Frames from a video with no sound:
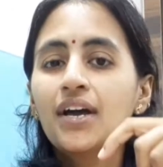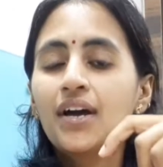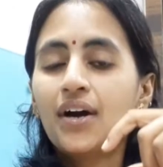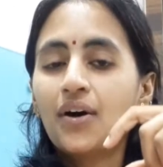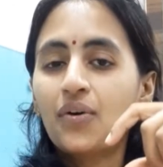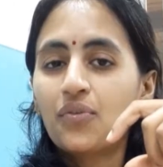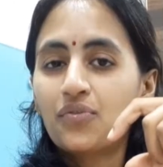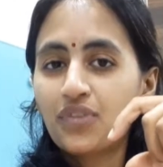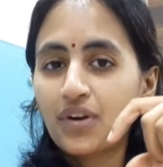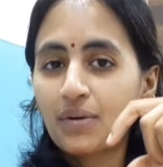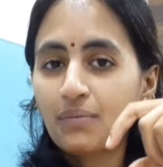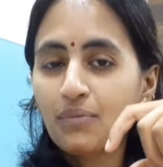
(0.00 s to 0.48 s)

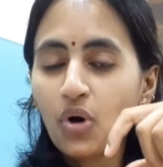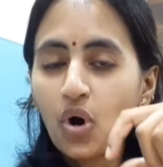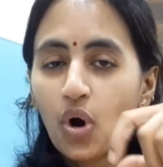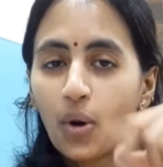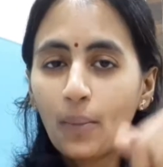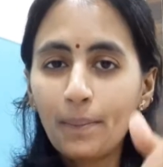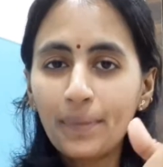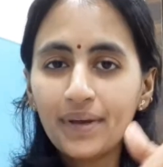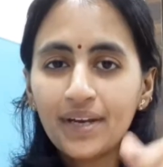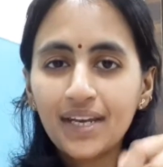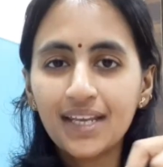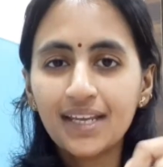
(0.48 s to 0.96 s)
from
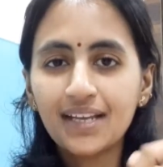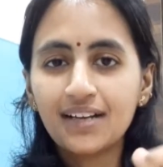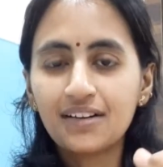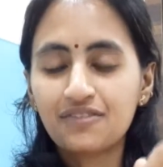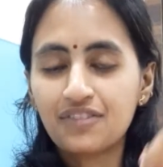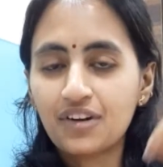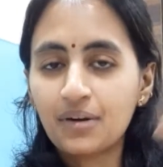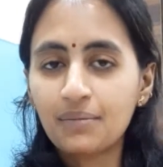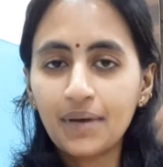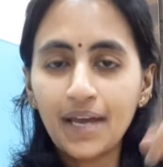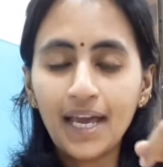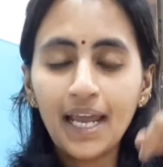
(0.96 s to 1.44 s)
opening
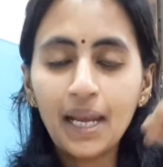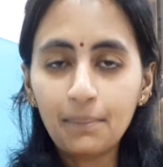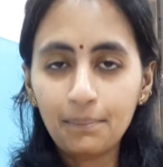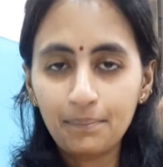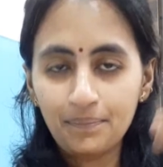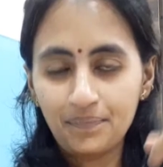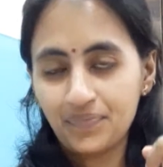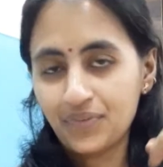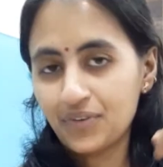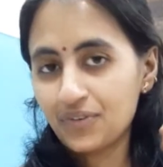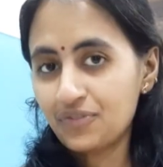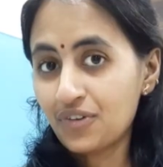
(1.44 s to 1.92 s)

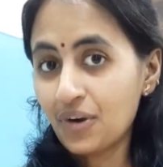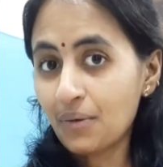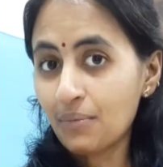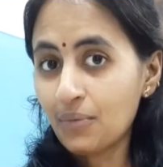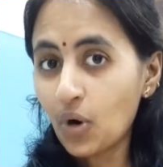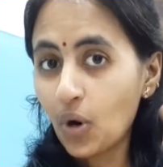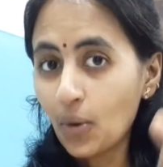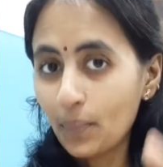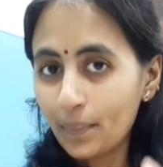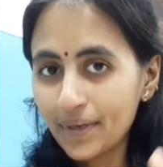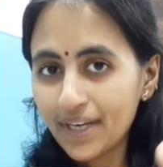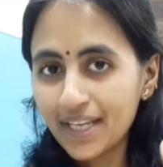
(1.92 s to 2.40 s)

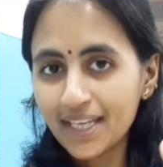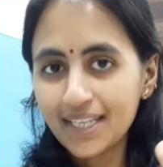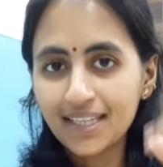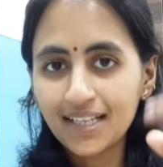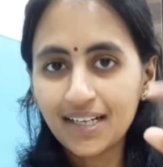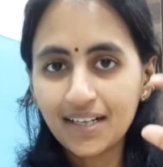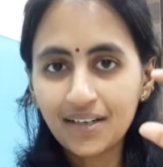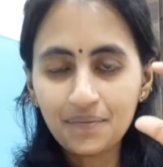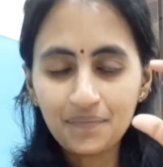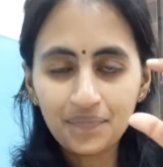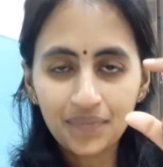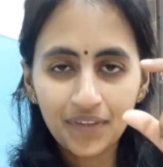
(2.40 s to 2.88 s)

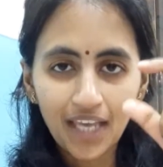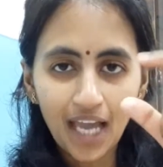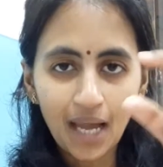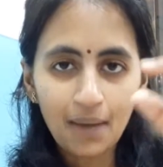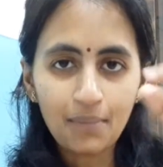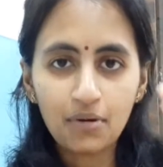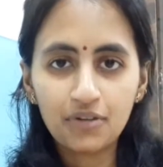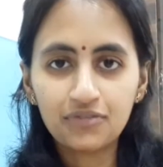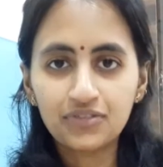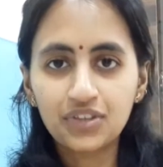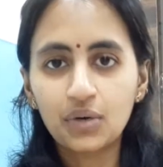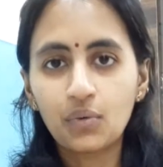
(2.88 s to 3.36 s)
the cap
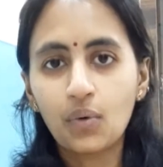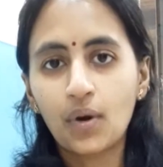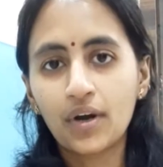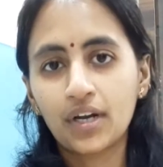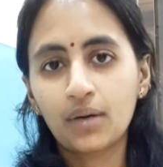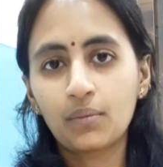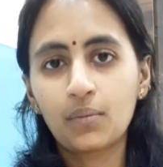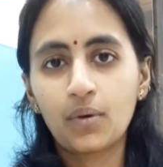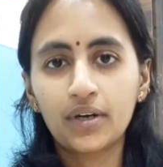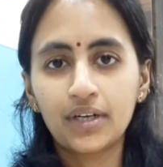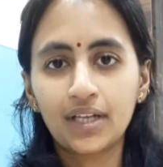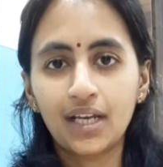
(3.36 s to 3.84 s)
of the water
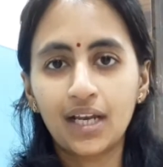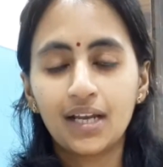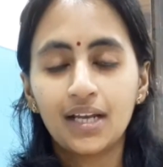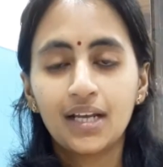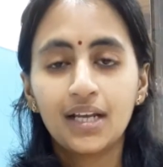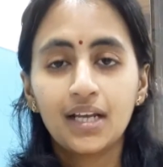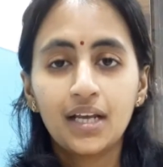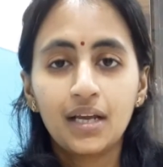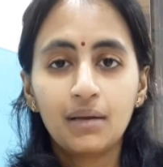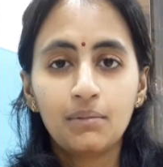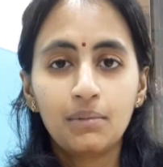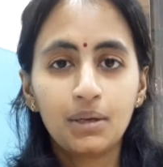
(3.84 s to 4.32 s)
bottle?
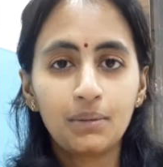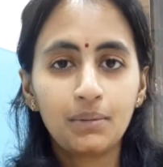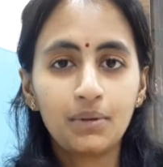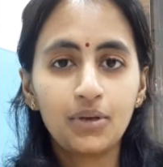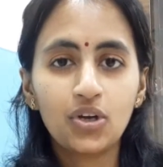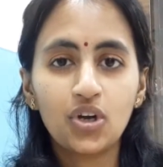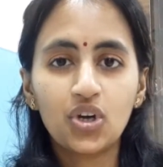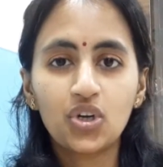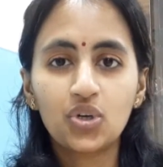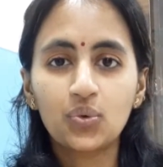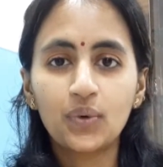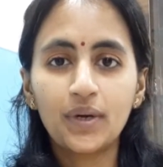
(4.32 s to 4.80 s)
Maybe
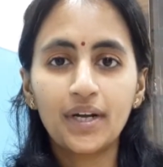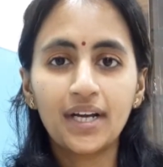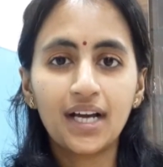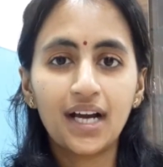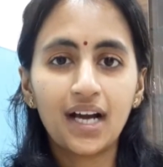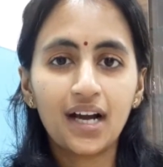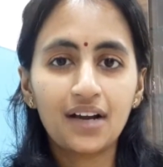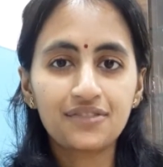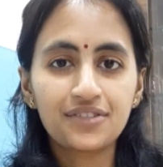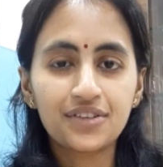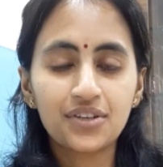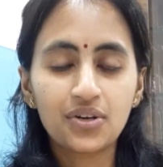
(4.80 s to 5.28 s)
your
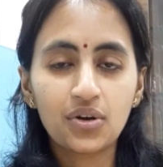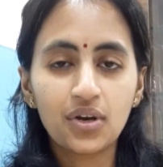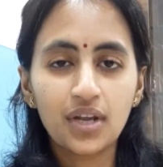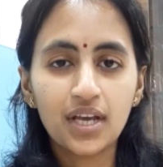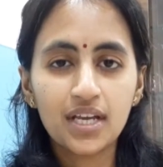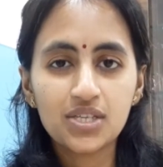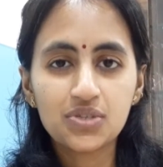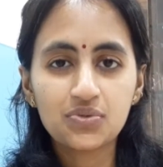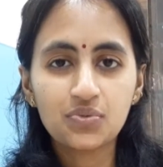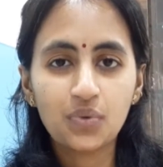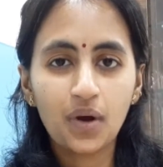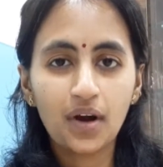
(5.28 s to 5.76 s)
2.5-year-old
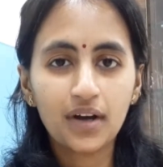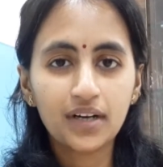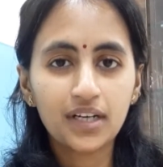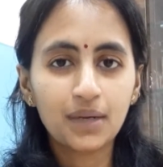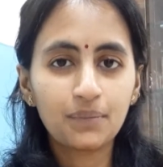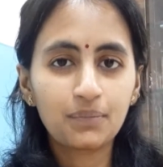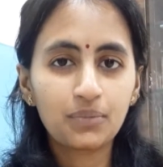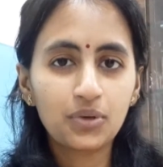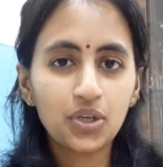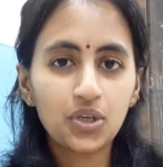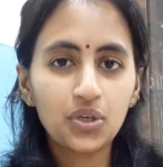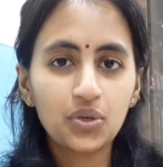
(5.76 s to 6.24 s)
has walked
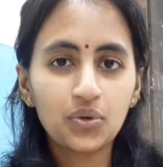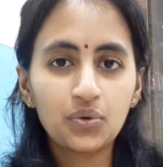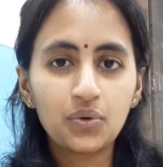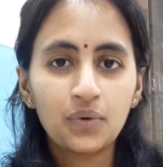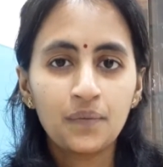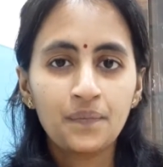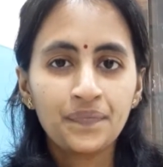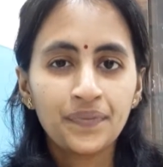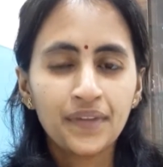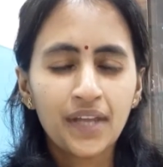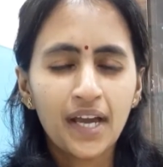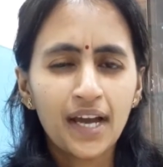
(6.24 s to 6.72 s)
up to
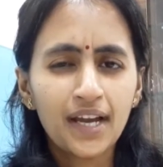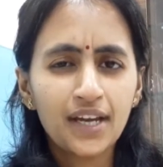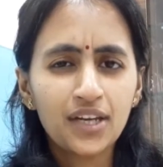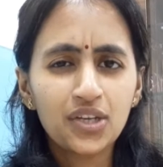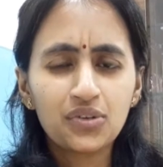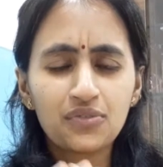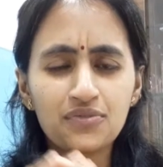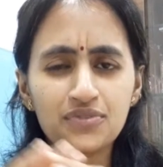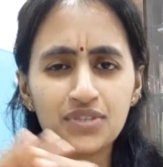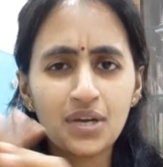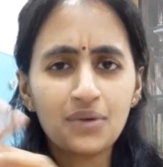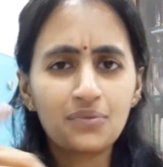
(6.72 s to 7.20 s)
you and
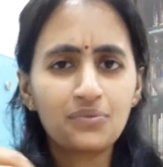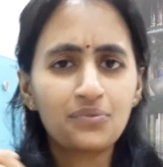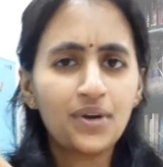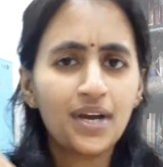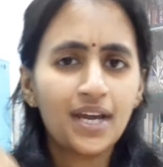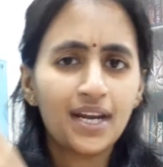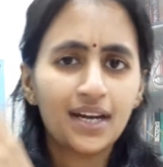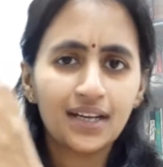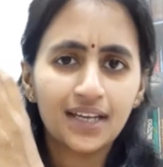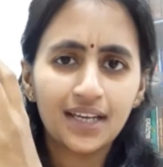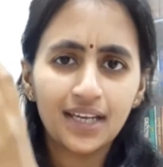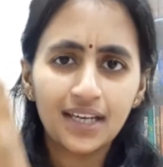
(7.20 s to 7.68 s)
you've
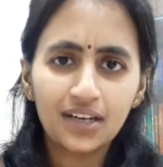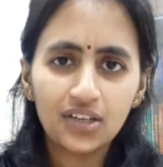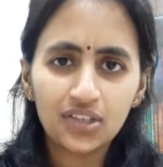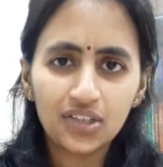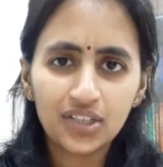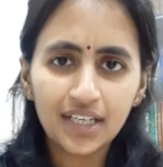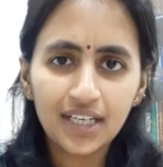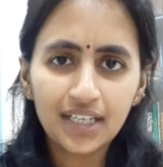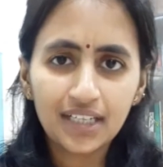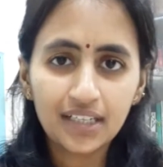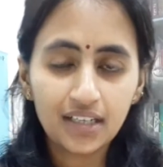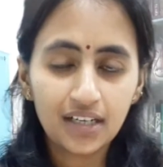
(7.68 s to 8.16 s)
somewhere again on
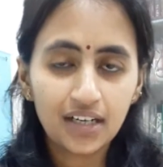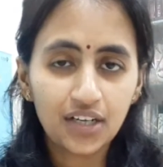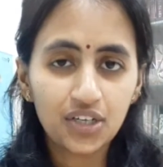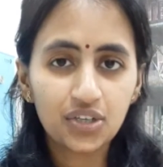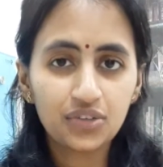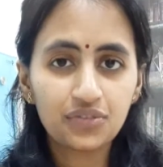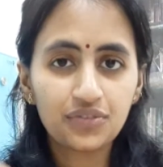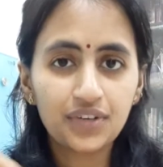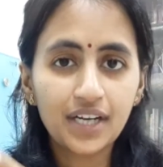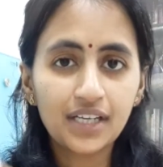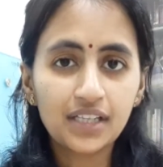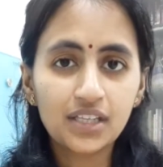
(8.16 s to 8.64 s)
the internet
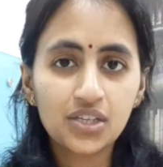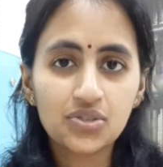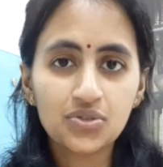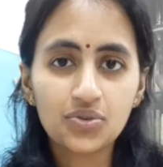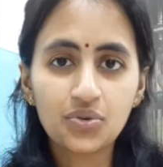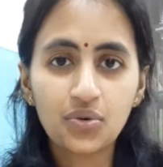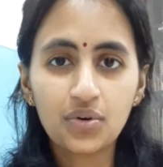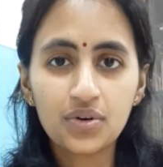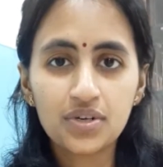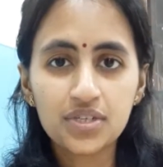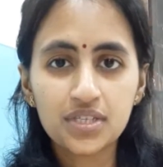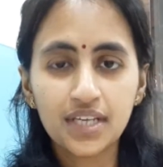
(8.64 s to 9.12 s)
you've read this
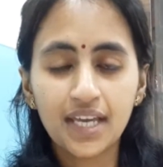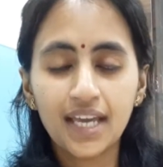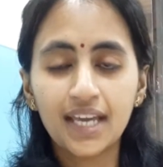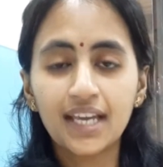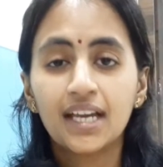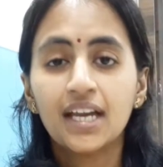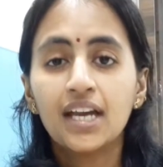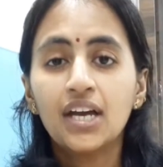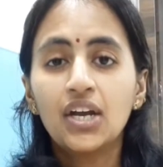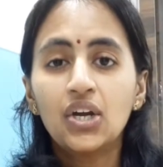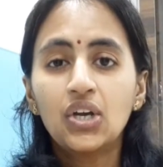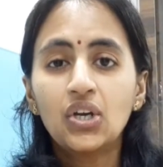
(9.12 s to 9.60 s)
quote
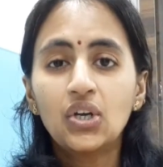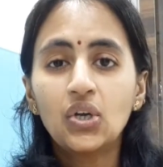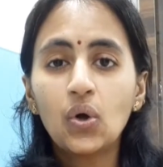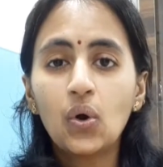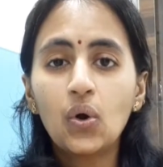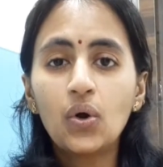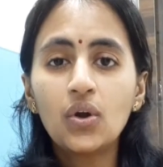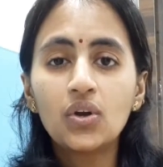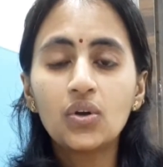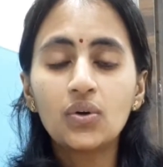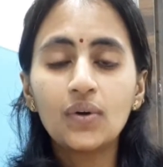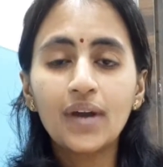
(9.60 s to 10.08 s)
saying,
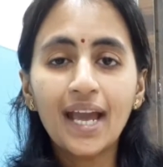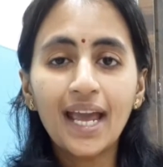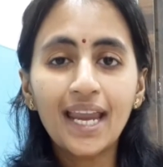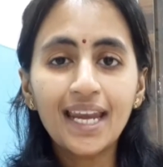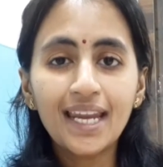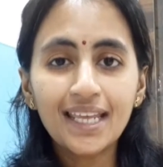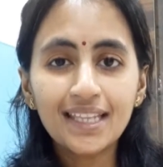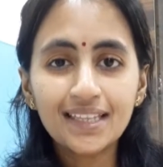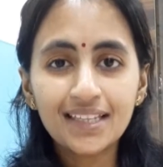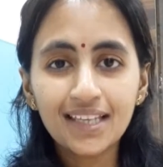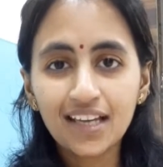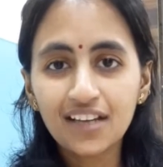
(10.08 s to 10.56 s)
don't do
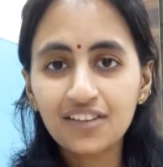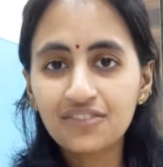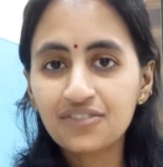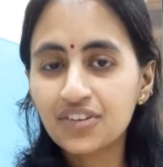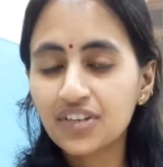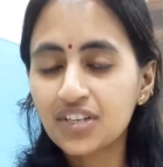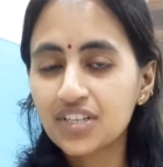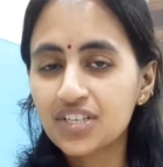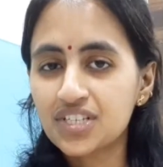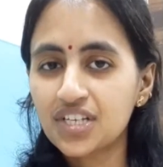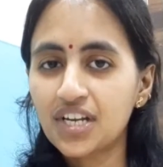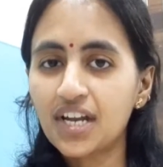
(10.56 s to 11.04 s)
anything for
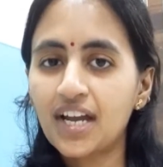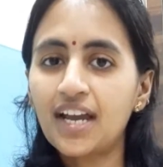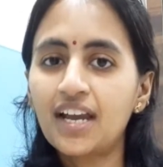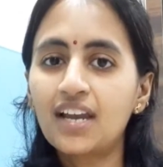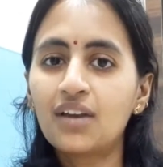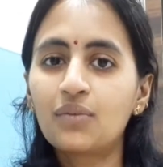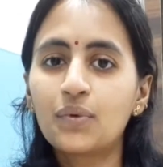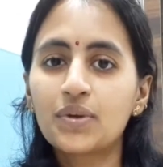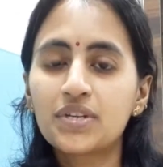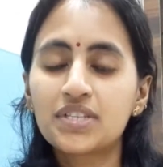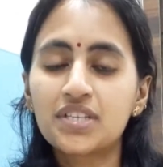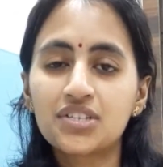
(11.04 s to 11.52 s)
a
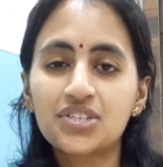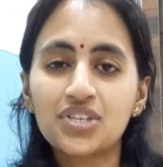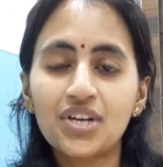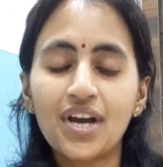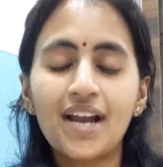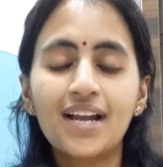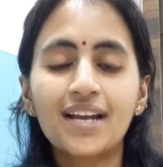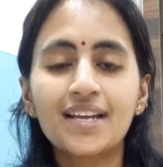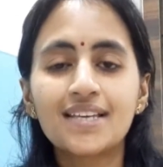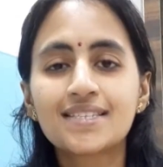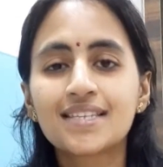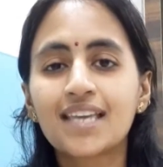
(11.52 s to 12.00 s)
child which the
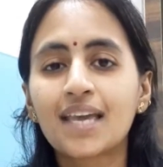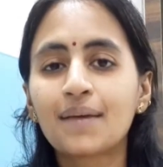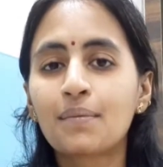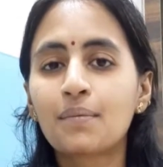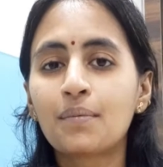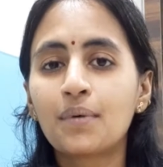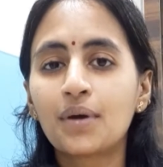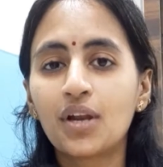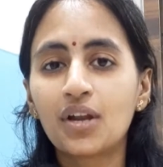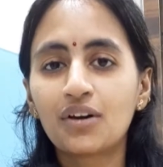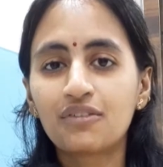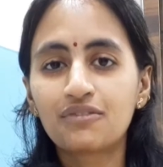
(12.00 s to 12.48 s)
child is
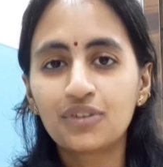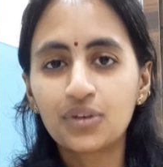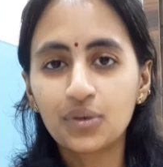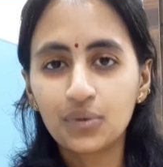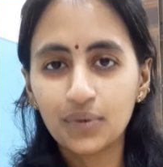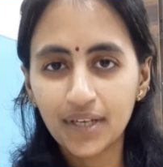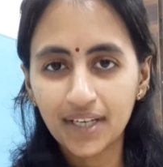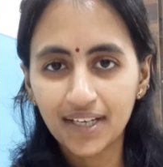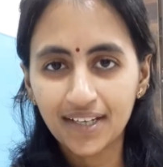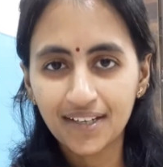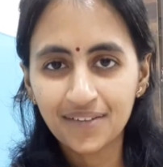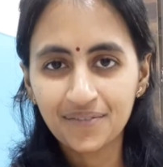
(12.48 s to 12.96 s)
capable of
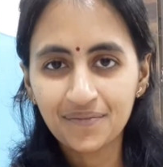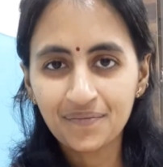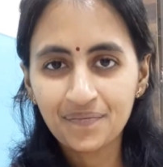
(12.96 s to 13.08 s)
doing.